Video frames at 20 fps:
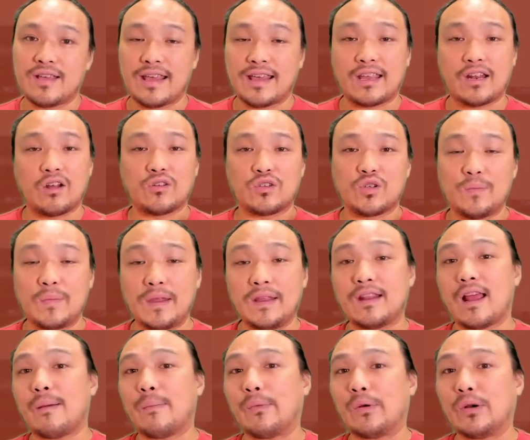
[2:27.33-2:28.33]
it can also mean
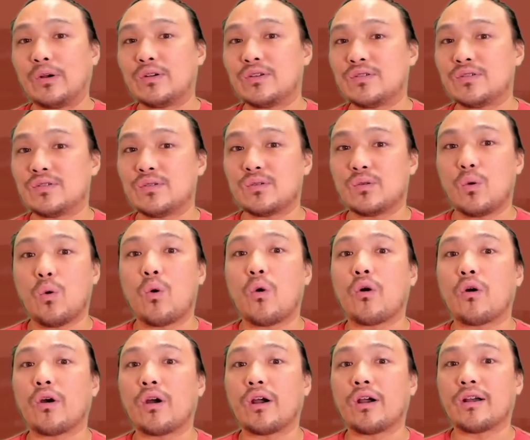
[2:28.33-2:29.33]
numbers
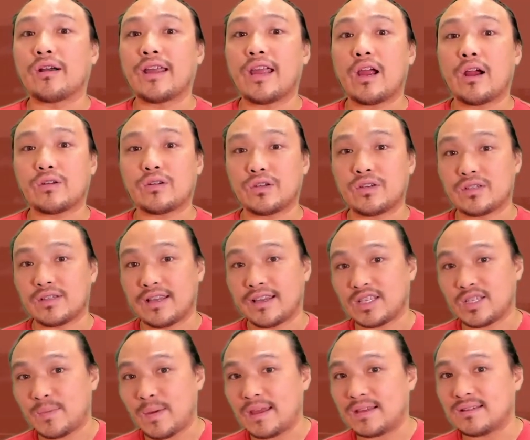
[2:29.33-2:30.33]
or characters like
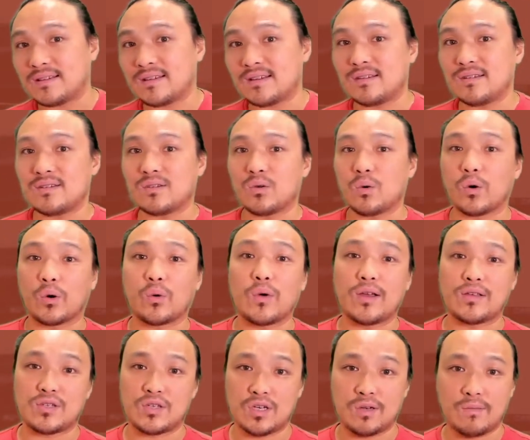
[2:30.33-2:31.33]
spaces or
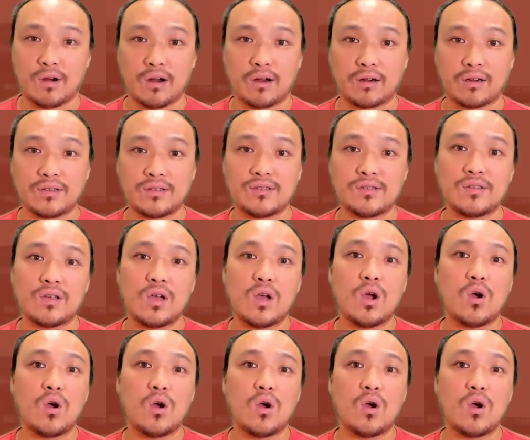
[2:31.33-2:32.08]
question marks